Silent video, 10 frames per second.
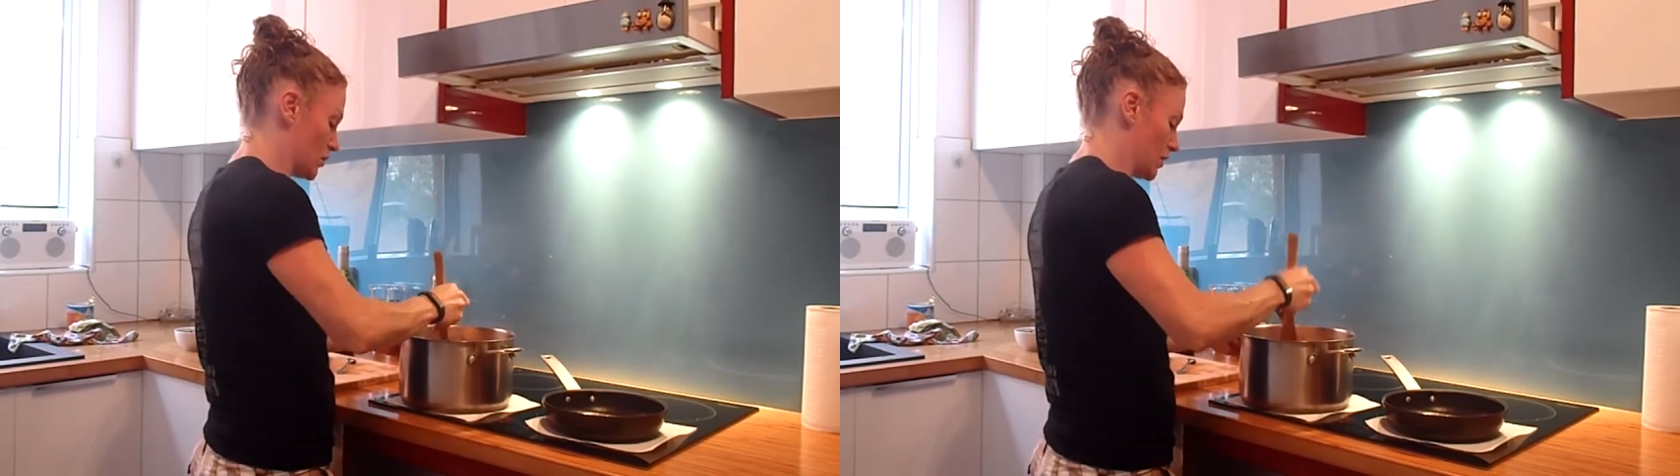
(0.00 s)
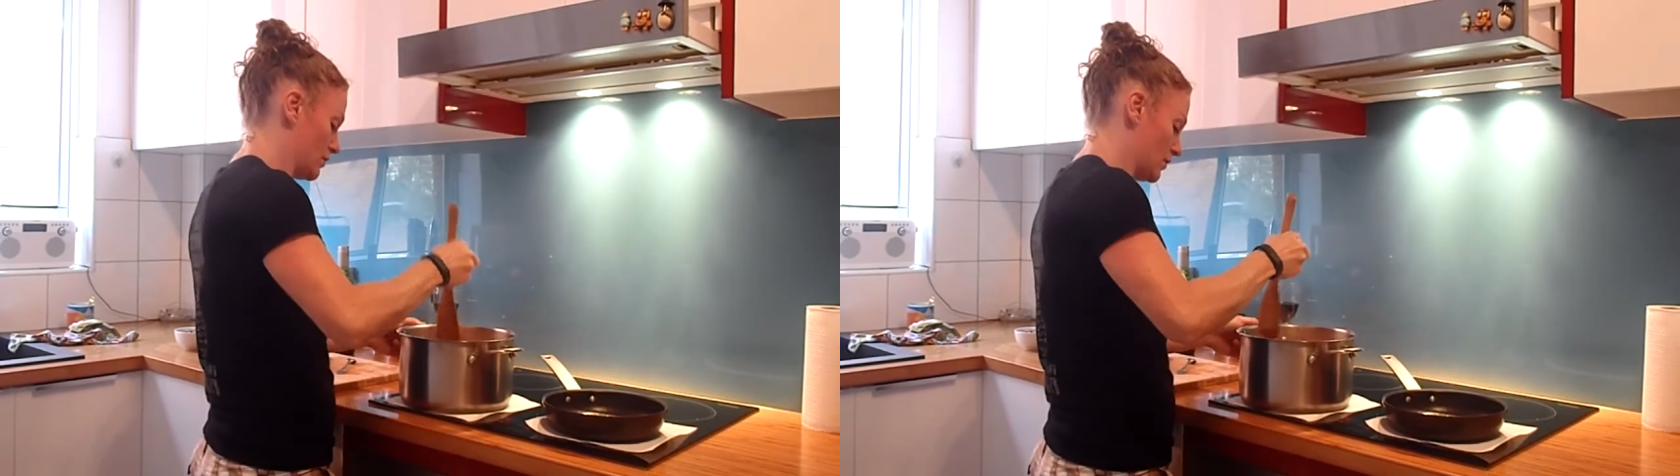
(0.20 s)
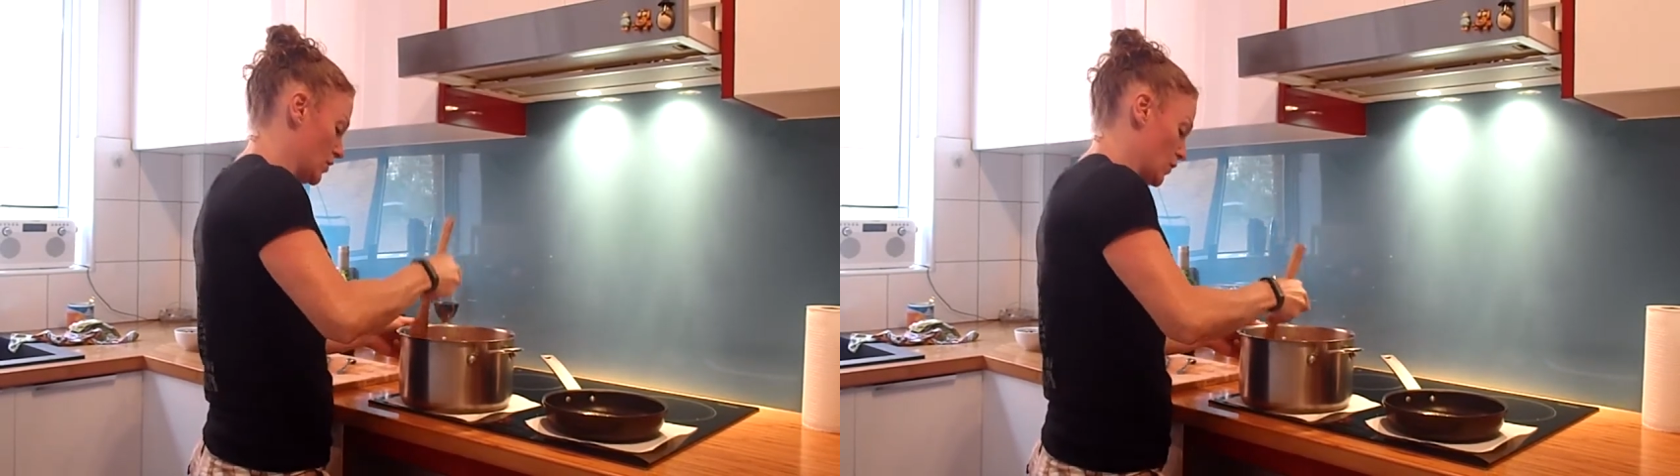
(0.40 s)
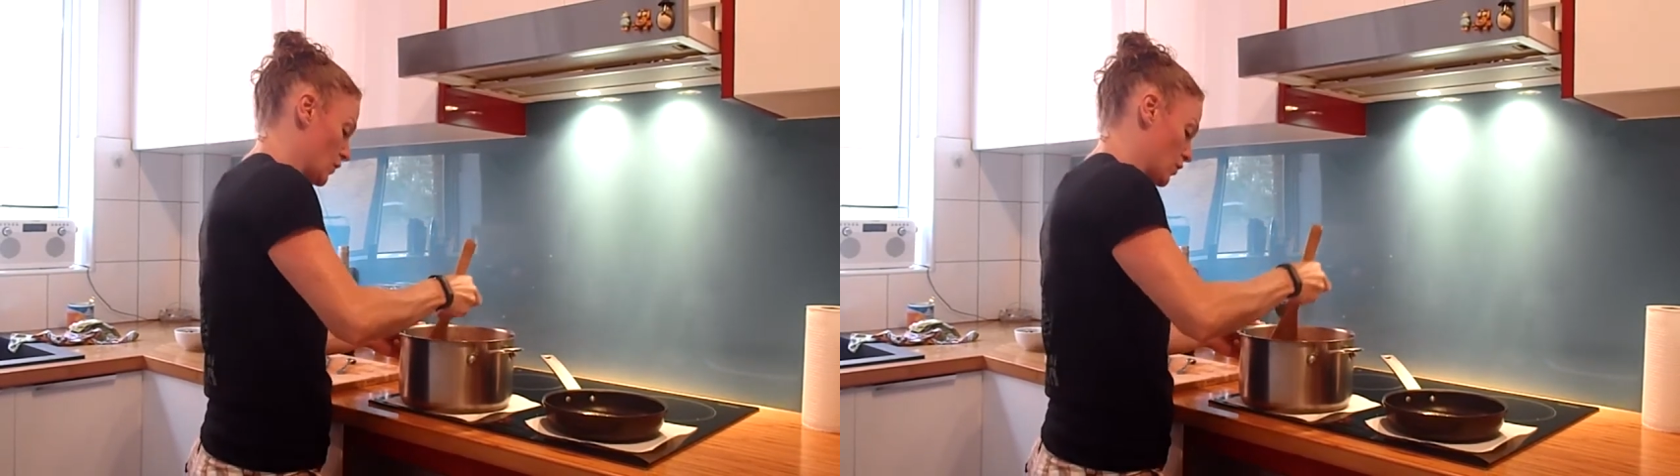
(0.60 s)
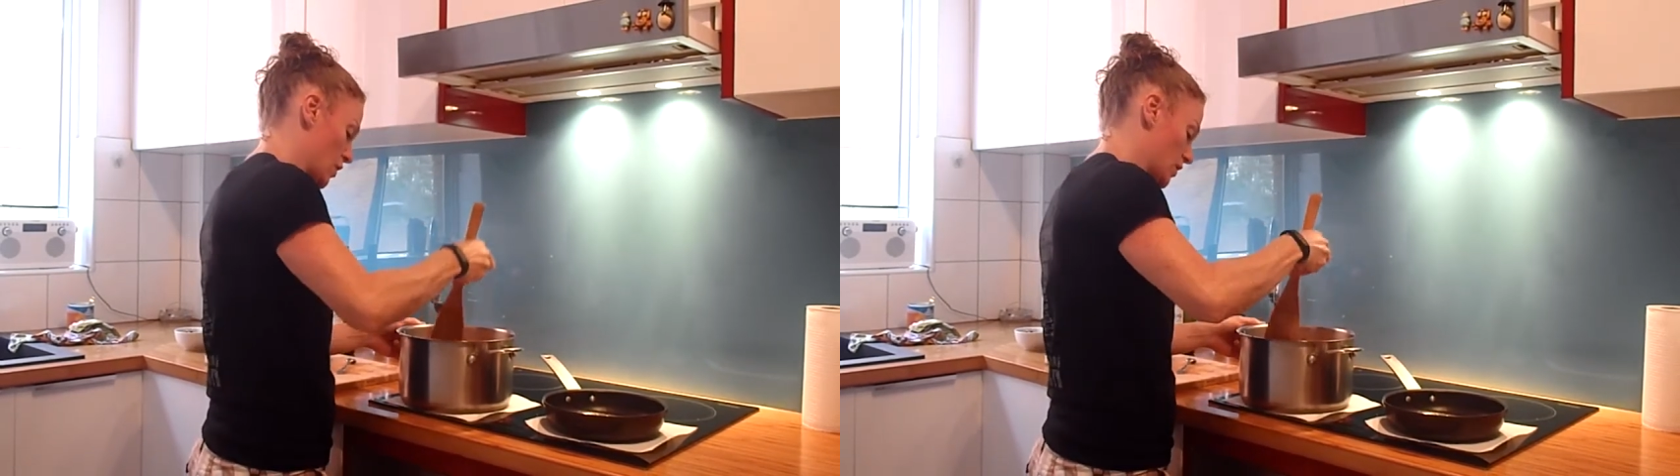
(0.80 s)
but
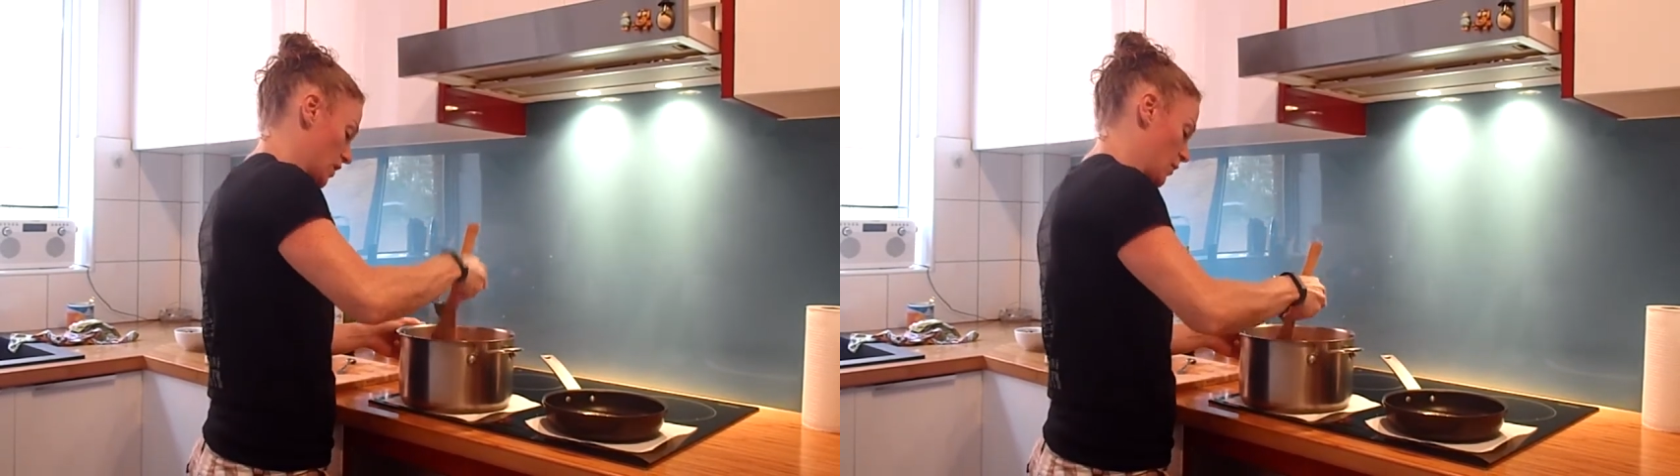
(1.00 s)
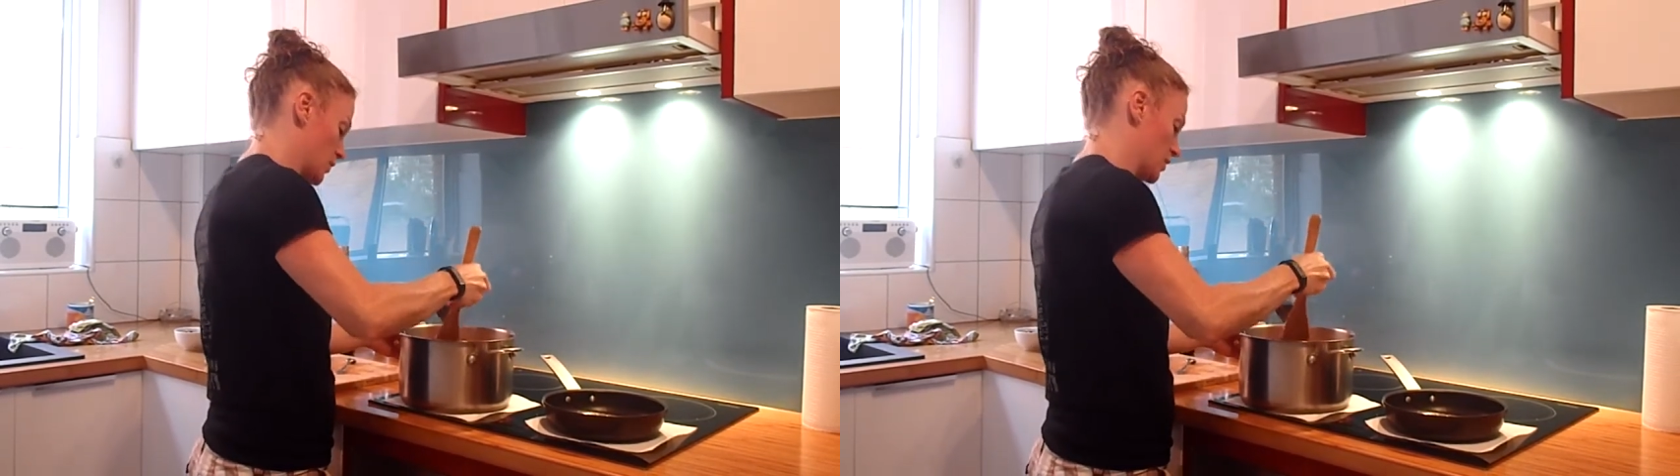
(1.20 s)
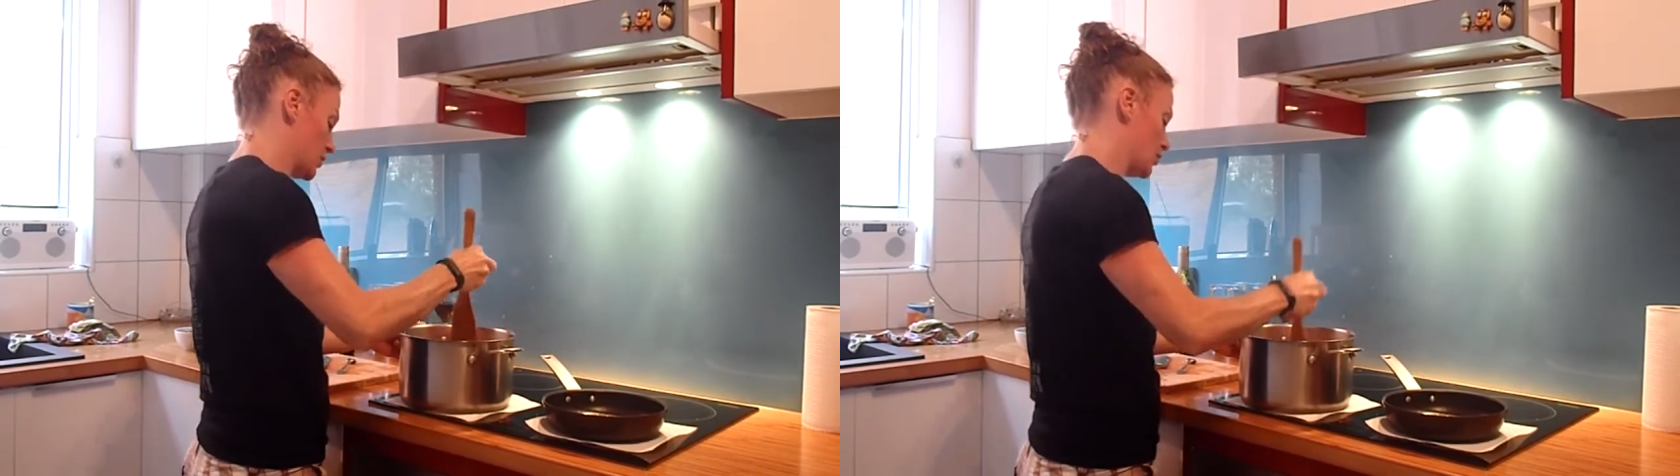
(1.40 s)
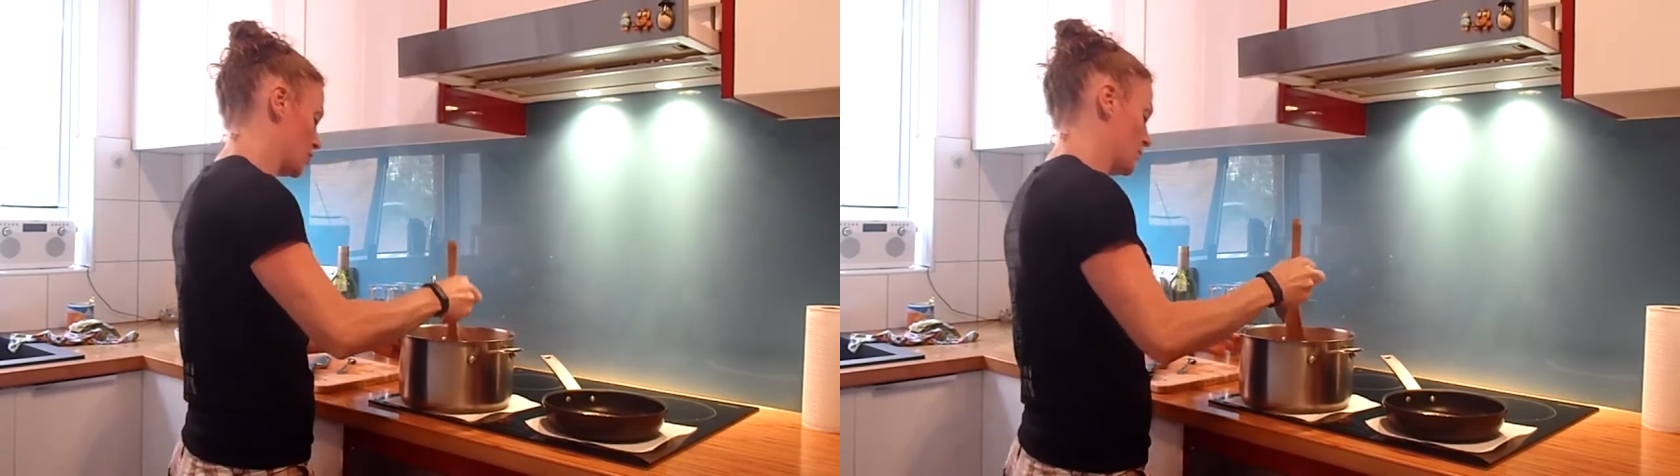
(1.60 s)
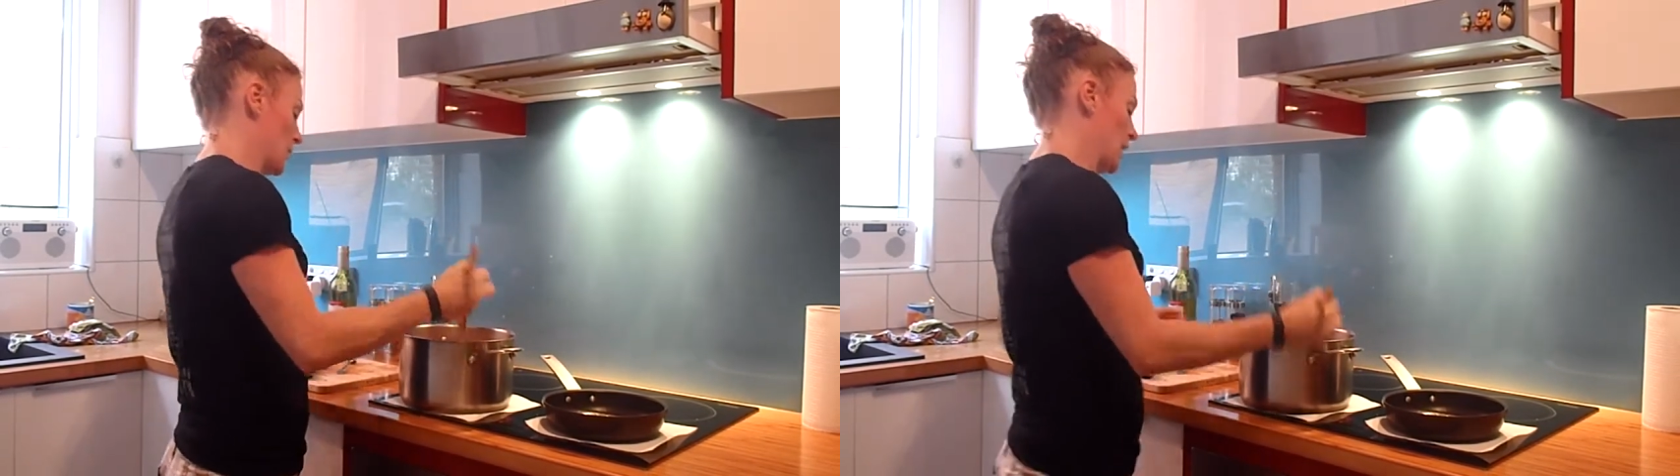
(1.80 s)
for us capers is good.